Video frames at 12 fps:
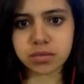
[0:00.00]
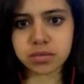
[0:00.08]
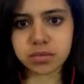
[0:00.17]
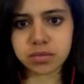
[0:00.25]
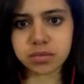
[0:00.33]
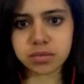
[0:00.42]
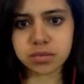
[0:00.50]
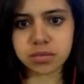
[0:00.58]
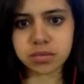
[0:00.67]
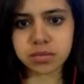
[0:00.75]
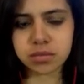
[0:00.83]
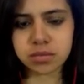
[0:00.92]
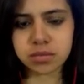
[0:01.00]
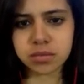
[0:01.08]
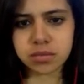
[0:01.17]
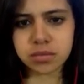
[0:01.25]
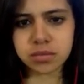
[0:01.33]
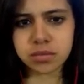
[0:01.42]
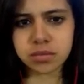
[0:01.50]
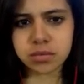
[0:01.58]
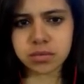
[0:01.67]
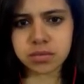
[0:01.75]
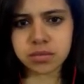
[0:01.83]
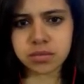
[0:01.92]

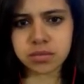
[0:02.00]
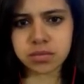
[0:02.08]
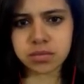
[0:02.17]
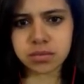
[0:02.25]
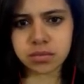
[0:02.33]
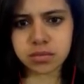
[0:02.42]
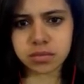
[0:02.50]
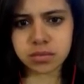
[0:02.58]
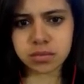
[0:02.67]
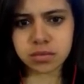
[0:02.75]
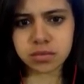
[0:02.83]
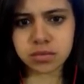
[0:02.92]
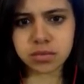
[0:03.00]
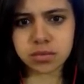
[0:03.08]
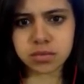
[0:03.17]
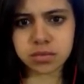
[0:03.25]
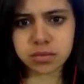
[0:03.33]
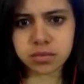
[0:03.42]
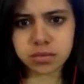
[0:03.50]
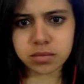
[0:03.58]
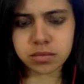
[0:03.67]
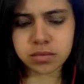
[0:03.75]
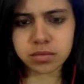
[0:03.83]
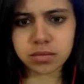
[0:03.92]

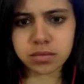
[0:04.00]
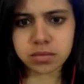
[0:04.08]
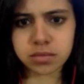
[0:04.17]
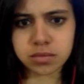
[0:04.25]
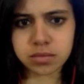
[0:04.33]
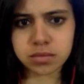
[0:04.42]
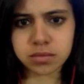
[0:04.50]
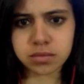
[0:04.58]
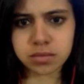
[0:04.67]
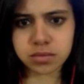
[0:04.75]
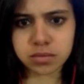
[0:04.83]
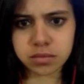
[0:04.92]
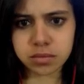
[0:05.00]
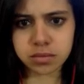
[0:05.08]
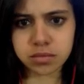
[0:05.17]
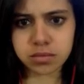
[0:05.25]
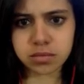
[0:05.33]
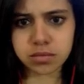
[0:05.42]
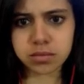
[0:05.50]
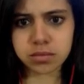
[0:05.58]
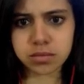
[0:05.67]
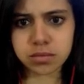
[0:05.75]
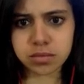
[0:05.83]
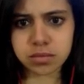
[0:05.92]

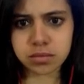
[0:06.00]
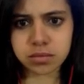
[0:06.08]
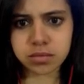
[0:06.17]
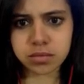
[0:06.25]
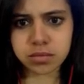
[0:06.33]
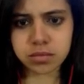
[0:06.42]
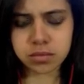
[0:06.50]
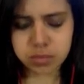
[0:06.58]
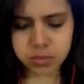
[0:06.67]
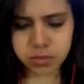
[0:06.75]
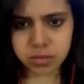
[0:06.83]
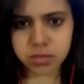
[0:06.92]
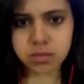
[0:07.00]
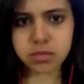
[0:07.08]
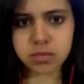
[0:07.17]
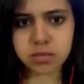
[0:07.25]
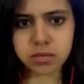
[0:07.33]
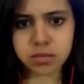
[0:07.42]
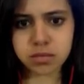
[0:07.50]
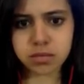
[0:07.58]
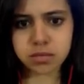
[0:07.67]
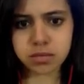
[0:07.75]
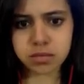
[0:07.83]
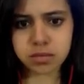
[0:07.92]
(not speaking)